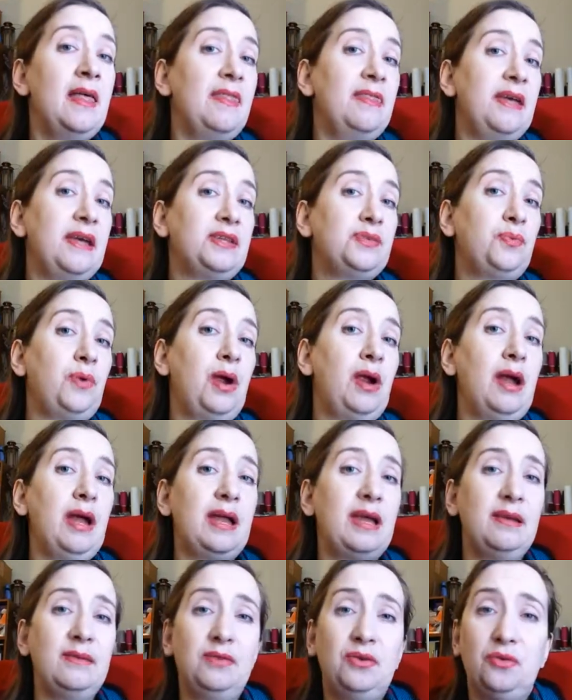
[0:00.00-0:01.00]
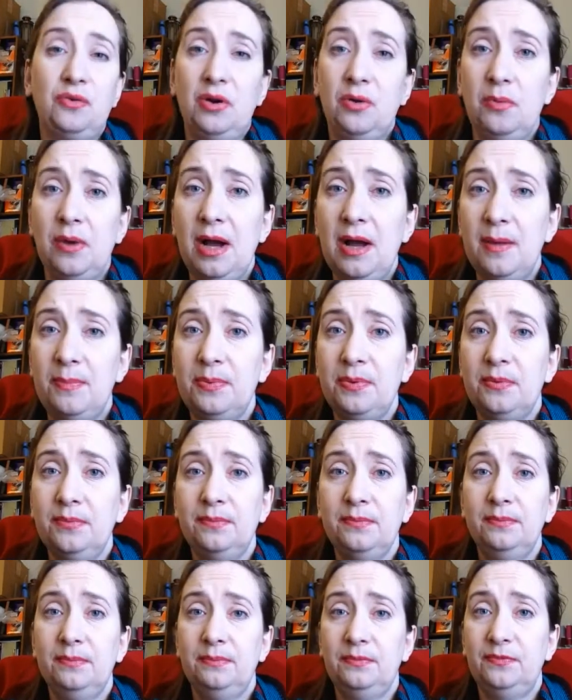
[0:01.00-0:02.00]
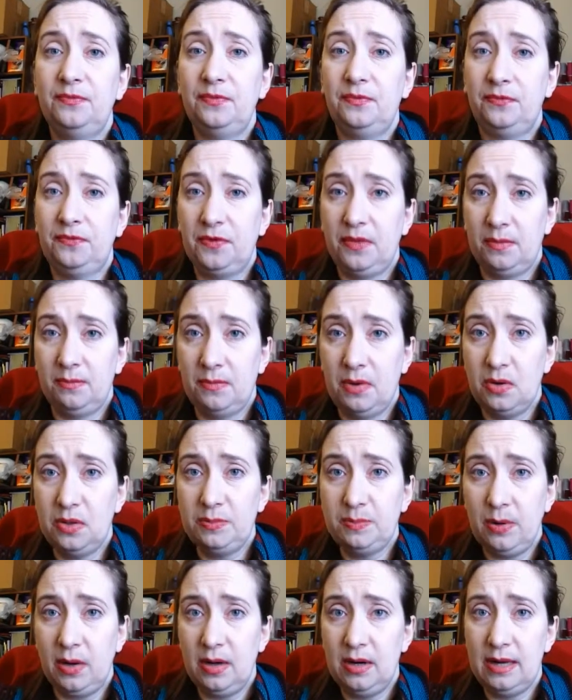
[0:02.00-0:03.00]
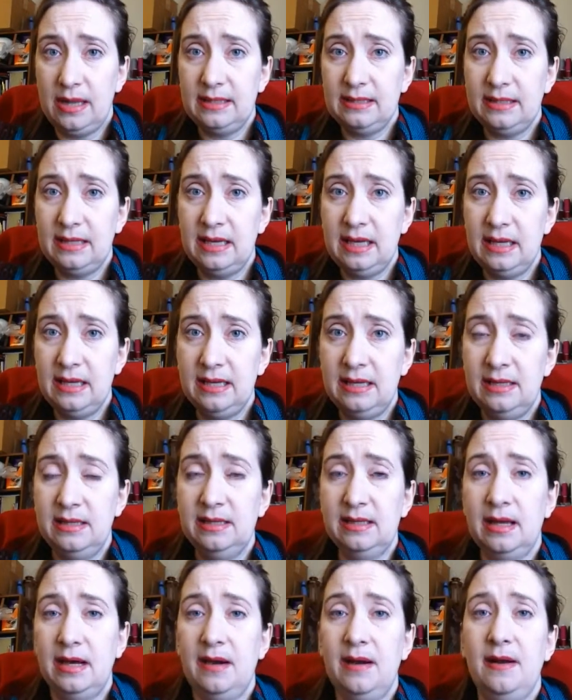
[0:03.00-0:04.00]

That's where I grew up for the most part as a kid.